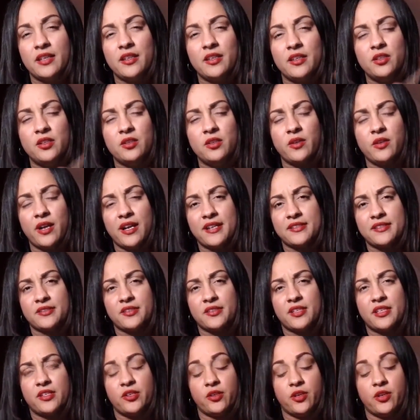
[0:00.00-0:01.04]
You guys,
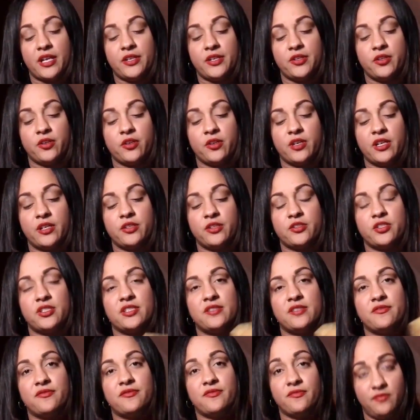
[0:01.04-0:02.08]
and you're, and you're, and
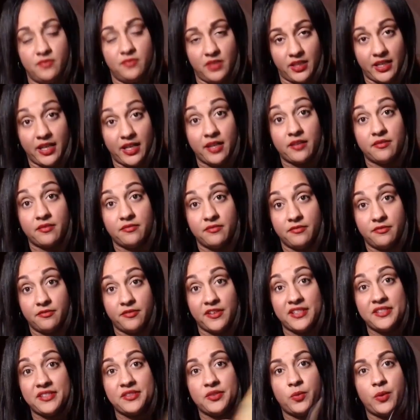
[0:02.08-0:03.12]
she's, again,
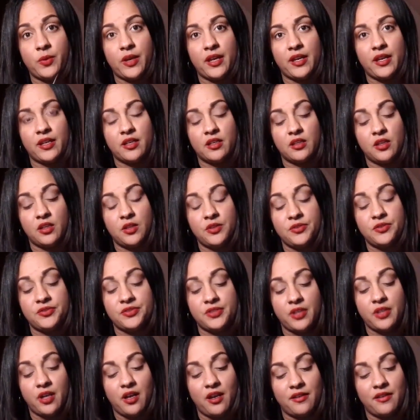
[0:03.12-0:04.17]
faced away,
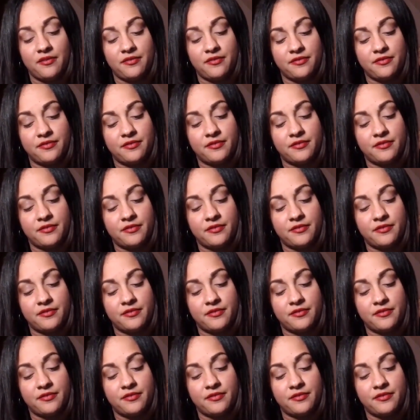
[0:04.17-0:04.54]
closed off